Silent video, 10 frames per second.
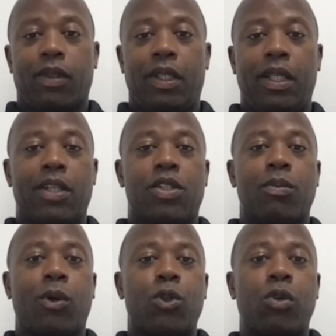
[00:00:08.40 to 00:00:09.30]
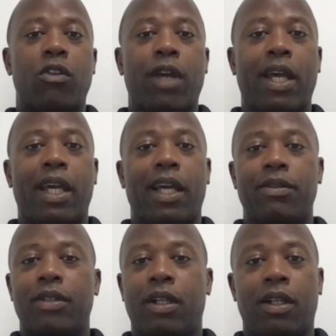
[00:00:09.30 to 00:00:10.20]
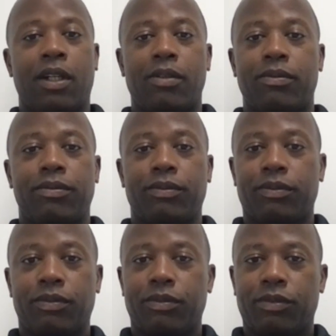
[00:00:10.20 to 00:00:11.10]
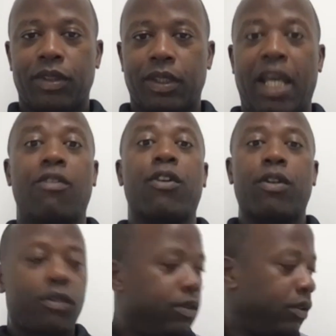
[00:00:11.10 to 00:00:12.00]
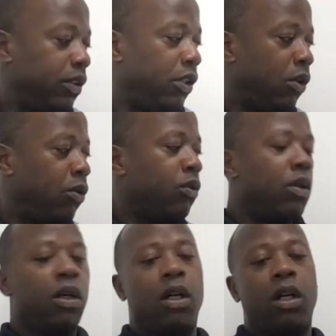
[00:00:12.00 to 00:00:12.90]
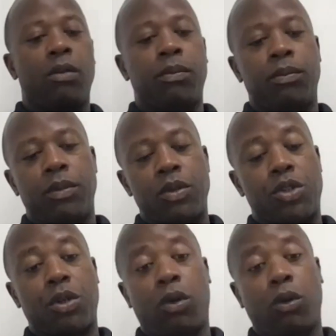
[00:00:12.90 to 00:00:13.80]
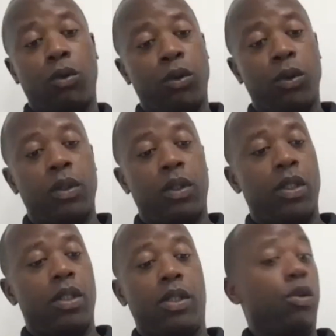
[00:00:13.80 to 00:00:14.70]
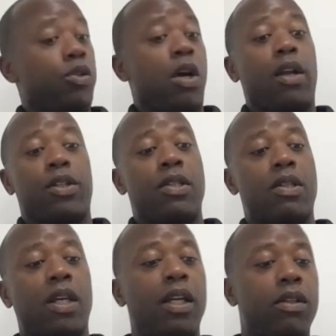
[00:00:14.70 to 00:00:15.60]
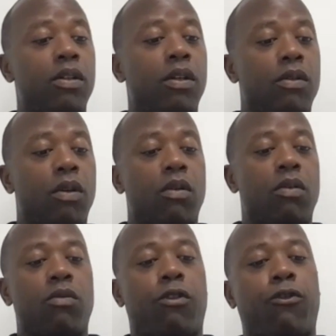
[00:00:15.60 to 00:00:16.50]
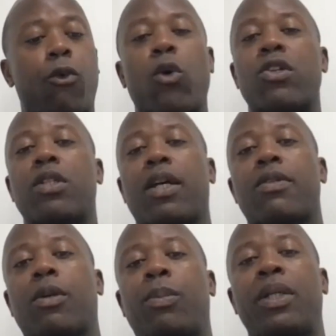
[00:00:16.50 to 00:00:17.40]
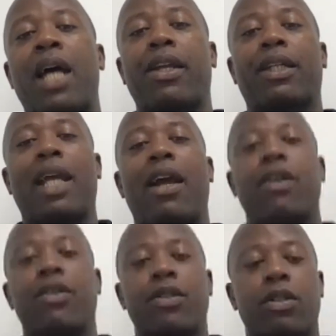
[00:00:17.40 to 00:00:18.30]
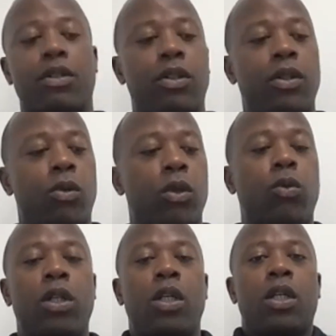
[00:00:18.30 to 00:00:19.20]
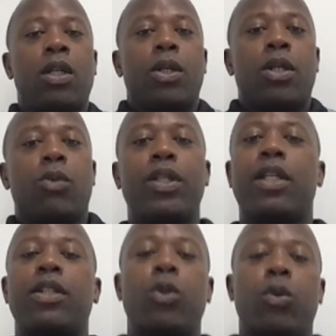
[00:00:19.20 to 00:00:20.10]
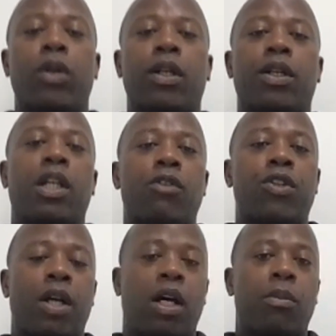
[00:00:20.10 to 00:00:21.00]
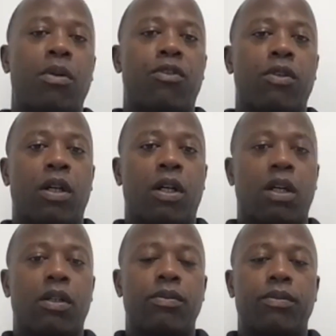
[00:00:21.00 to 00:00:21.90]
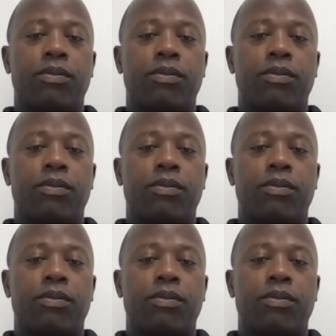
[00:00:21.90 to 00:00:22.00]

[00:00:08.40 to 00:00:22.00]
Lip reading: Yeah, that's the most we've had ever, and so, Tarleton State forced us to be out of character. We didn't do a good enough job of